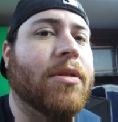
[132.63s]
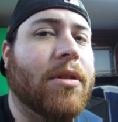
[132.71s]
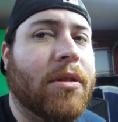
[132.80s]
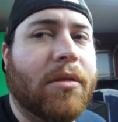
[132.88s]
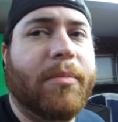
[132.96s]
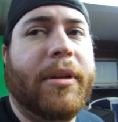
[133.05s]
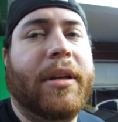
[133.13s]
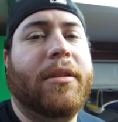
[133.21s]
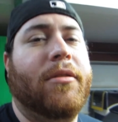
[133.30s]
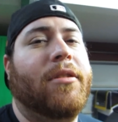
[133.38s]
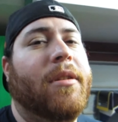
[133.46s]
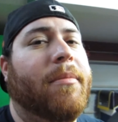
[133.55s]
to be
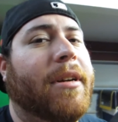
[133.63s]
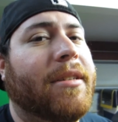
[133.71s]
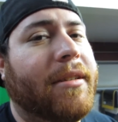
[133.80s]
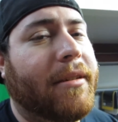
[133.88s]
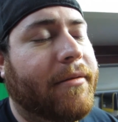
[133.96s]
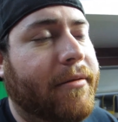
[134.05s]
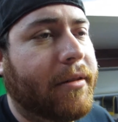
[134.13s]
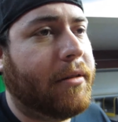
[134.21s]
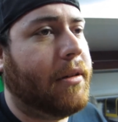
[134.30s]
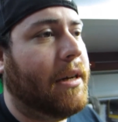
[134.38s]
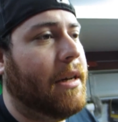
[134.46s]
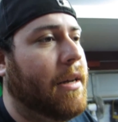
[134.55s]
interested in my stuff
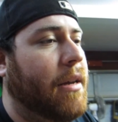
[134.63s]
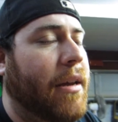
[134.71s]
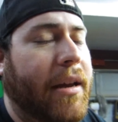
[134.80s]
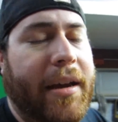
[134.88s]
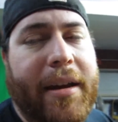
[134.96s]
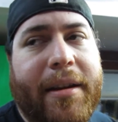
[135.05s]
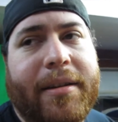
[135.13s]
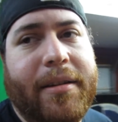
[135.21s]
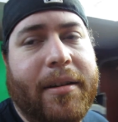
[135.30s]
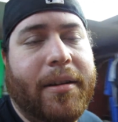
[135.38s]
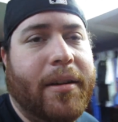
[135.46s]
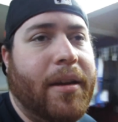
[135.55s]
and
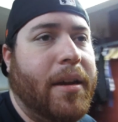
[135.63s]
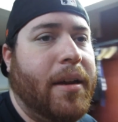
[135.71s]
uh,